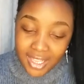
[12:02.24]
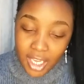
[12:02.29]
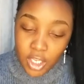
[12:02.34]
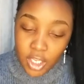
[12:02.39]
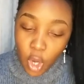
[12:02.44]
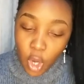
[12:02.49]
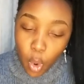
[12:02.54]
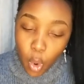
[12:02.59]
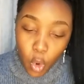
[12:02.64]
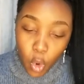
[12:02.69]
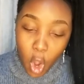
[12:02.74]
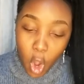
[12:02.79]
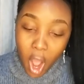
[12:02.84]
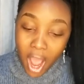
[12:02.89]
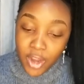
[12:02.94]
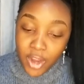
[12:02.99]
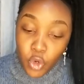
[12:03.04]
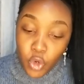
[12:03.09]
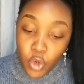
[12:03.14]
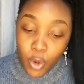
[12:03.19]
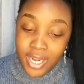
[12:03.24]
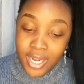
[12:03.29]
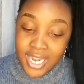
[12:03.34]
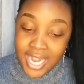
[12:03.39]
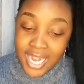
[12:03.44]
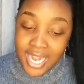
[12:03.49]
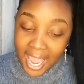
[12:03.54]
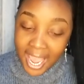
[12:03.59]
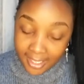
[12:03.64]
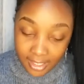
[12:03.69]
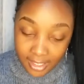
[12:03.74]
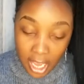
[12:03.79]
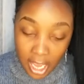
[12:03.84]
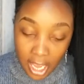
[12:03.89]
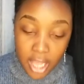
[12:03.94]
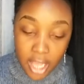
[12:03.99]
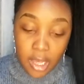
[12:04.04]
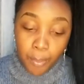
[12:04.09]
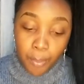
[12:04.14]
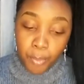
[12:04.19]
the yoke on your necks.
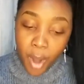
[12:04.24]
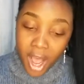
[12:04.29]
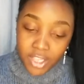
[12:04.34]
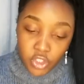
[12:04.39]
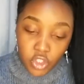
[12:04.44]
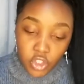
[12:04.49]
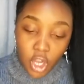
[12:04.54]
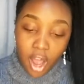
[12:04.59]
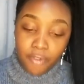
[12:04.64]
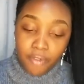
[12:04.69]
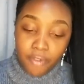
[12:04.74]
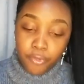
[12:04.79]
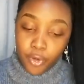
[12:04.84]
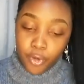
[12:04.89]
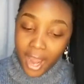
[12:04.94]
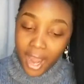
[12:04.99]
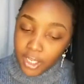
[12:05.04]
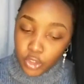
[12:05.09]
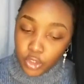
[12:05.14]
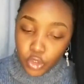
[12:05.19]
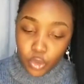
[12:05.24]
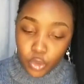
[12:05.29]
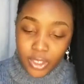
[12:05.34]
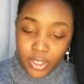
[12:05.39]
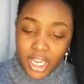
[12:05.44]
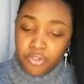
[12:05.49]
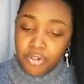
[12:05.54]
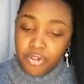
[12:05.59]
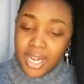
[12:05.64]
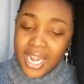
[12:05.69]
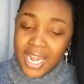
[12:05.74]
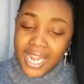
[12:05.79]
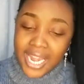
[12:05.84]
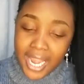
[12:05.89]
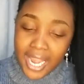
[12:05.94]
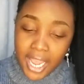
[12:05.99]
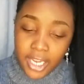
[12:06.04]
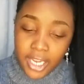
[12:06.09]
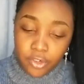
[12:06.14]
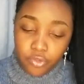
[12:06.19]
The posture of gratitude,
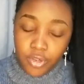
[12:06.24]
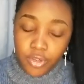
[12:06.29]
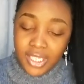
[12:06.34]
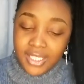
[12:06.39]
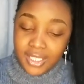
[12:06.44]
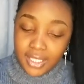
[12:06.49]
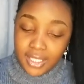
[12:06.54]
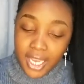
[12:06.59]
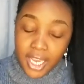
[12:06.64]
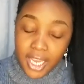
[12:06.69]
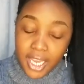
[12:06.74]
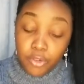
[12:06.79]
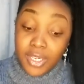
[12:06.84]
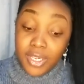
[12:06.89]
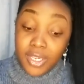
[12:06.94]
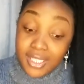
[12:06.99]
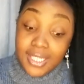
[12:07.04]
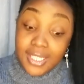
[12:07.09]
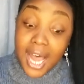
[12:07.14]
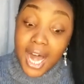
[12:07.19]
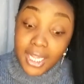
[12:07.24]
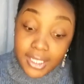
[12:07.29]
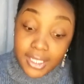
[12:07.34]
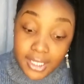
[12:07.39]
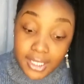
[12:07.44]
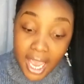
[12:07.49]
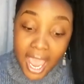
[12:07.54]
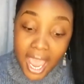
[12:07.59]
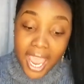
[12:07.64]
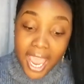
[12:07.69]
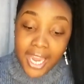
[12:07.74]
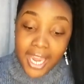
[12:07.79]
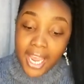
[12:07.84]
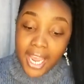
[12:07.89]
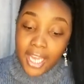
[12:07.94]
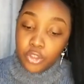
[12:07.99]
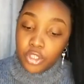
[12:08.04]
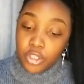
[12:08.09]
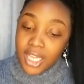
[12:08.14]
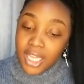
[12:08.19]
it results in
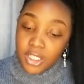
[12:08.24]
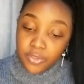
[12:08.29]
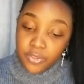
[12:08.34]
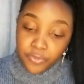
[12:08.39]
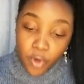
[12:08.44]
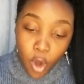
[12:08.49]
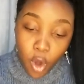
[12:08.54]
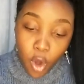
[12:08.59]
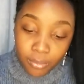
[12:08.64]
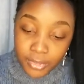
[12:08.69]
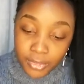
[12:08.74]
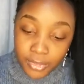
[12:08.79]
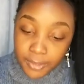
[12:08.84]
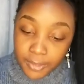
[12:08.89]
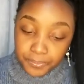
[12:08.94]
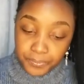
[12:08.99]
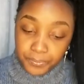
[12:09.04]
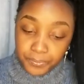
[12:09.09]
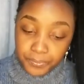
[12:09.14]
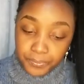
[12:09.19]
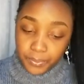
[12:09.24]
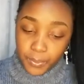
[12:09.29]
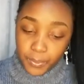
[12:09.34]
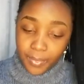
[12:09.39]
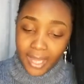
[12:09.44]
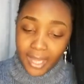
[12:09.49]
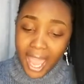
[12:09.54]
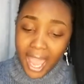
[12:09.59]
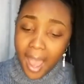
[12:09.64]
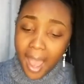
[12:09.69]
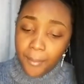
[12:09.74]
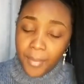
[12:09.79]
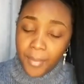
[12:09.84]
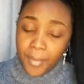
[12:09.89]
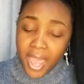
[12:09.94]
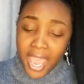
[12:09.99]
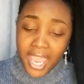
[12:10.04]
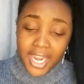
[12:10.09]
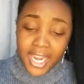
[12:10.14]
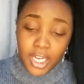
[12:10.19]
a transformed
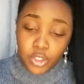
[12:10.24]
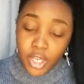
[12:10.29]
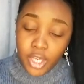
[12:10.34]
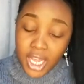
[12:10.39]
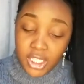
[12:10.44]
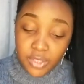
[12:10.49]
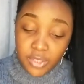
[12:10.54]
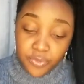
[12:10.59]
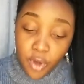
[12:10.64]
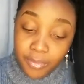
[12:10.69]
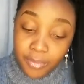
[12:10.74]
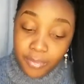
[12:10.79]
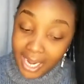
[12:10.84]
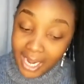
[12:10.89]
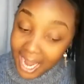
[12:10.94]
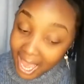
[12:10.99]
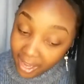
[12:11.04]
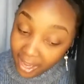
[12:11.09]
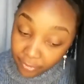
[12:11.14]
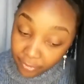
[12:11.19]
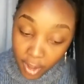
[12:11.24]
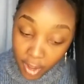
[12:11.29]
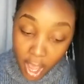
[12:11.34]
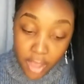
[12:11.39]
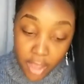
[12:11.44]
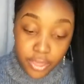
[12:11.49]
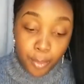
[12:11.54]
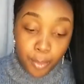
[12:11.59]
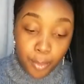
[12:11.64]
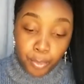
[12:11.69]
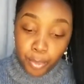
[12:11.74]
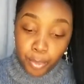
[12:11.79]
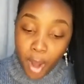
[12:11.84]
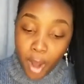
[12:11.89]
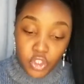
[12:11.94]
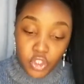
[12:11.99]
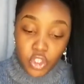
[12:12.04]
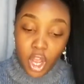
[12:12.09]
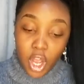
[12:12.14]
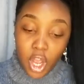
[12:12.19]
life. The
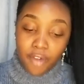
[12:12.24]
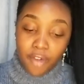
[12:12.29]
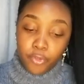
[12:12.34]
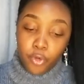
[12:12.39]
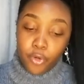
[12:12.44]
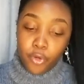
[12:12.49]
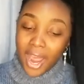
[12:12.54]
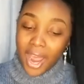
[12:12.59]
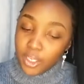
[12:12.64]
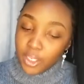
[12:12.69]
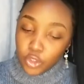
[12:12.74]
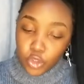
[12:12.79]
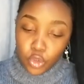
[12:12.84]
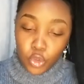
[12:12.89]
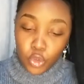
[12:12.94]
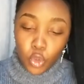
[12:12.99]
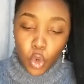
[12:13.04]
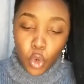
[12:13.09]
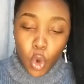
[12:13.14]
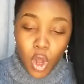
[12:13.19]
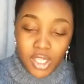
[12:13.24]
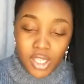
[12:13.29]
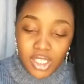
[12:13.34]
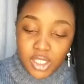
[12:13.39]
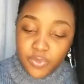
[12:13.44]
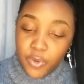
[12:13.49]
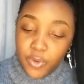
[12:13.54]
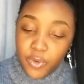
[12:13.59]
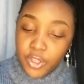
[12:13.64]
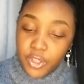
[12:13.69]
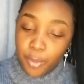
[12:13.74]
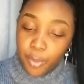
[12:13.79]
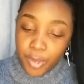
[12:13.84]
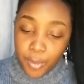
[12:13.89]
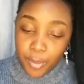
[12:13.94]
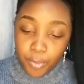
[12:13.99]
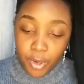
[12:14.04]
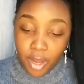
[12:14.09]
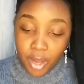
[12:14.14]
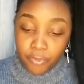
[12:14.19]
posture of gratitude causes for the
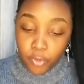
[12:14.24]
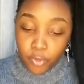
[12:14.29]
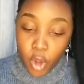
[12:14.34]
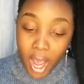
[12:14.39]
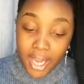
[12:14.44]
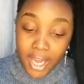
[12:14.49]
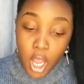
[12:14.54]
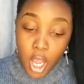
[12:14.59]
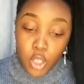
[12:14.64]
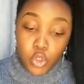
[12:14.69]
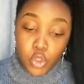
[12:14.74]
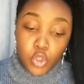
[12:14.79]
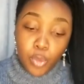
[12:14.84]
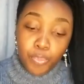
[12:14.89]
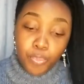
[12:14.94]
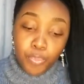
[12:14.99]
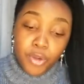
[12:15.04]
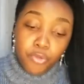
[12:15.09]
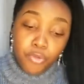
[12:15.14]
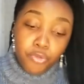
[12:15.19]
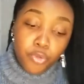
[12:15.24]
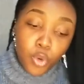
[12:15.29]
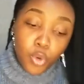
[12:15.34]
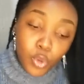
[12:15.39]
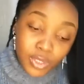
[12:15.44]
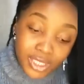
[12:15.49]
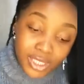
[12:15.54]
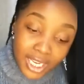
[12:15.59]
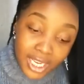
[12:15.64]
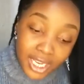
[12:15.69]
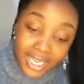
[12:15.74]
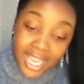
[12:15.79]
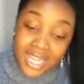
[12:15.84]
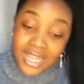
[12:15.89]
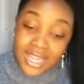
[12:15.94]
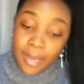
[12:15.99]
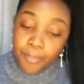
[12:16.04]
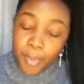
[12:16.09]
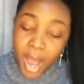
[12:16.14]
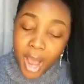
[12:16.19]
people of God to be rooted in
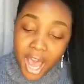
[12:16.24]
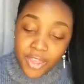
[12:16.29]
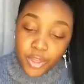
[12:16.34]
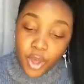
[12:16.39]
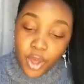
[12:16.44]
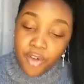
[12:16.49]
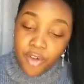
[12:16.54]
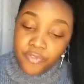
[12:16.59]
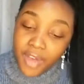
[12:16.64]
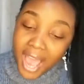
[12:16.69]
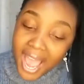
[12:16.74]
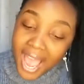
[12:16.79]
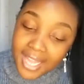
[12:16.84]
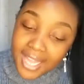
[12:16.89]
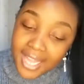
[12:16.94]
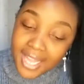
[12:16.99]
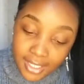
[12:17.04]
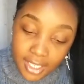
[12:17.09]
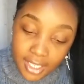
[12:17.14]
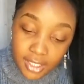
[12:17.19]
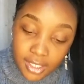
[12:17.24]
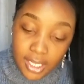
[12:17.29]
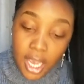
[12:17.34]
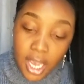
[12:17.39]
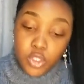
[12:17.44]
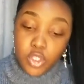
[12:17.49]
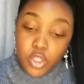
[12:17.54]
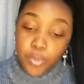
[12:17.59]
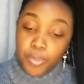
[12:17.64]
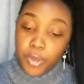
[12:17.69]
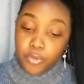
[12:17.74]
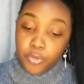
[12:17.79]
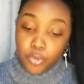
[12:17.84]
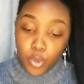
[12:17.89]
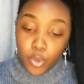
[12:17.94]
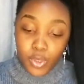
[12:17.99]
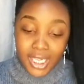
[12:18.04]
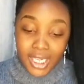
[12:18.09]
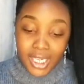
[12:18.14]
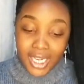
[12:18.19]
the path of answers, to be
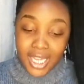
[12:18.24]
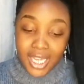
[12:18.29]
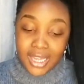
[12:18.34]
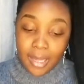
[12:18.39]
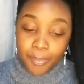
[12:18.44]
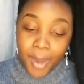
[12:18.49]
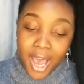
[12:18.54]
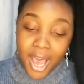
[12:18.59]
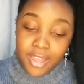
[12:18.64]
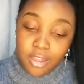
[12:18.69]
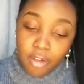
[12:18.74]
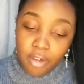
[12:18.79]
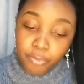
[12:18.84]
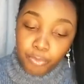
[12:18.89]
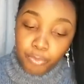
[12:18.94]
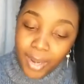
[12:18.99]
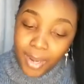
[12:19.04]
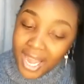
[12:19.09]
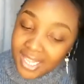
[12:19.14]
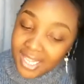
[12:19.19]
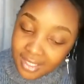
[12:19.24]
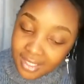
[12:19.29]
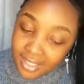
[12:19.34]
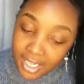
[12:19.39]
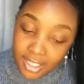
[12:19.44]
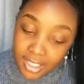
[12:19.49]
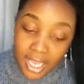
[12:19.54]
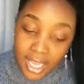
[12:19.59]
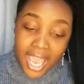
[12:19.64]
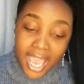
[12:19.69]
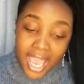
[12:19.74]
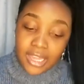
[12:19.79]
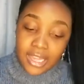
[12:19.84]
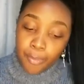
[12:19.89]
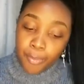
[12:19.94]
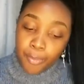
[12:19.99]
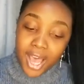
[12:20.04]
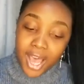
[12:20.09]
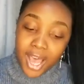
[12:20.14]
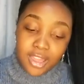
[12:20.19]
rooted in the path of blessings, in
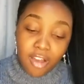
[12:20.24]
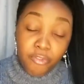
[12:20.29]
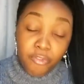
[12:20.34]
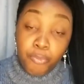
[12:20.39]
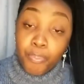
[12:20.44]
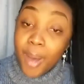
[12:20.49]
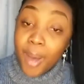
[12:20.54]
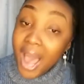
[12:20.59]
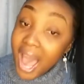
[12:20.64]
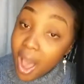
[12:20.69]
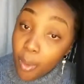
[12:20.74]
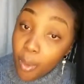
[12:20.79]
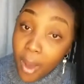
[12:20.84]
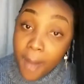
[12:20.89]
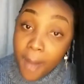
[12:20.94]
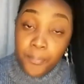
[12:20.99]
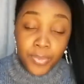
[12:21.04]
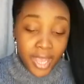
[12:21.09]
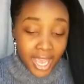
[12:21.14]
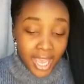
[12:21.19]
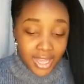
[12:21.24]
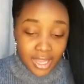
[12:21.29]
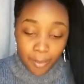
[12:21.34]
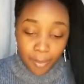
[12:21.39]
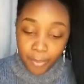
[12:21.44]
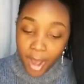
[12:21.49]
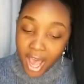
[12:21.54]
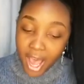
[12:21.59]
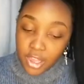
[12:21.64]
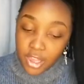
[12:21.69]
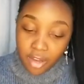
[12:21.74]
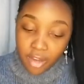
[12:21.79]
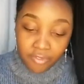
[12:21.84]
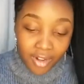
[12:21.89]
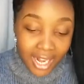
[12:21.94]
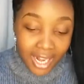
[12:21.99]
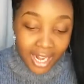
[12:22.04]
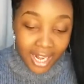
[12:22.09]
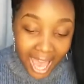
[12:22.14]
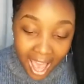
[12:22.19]
the path of power, in the path of
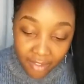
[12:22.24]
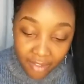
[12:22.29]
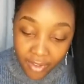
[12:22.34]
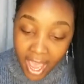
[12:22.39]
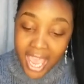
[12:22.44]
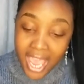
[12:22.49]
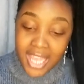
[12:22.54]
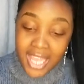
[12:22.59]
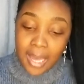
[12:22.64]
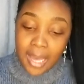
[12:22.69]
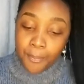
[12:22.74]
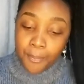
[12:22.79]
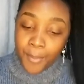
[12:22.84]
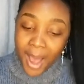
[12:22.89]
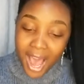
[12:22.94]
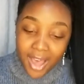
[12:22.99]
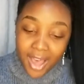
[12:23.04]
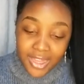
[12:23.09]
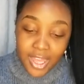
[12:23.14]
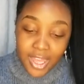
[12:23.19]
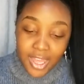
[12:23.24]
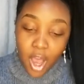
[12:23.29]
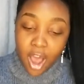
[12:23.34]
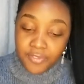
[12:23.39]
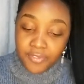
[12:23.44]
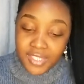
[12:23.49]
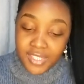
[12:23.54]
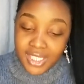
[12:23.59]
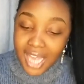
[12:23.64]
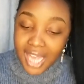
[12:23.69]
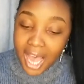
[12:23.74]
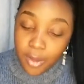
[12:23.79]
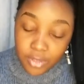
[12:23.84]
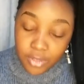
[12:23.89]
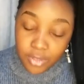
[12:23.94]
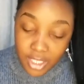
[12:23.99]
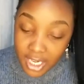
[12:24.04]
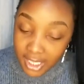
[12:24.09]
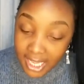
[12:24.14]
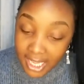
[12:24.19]
love, in the path of
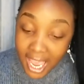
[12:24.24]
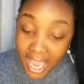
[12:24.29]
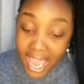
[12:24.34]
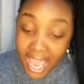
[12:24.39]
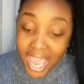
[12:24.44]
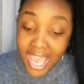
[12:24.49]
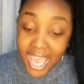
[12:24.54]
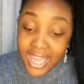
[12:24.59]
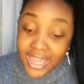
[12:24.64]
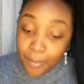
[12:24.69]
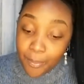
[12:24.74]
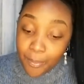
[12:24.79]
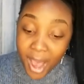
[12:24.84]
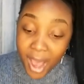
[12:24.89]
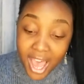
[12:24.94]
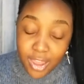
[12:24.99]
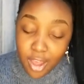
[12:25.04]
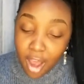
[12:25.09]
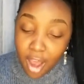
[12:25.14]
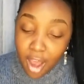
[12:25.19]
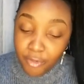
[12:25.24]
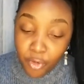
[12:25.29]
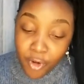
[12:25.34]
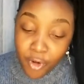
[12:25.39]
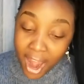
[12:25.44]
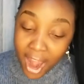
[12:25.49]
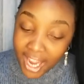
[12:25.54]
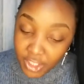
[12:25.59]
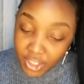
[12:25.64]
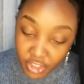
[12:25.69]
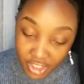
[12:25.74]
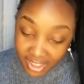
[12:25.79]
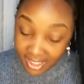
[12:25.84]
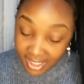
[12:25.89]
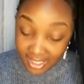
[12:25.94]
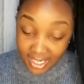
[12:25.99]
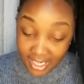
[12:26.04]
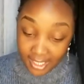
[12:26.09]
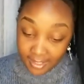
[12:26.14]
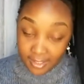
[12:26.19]
soundness, in the path of
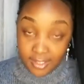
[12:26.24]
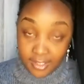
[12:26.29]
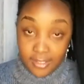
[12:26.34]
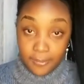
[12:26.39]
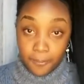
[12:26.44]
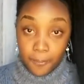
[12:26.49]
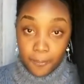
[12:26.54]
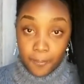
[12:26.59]
righteousness.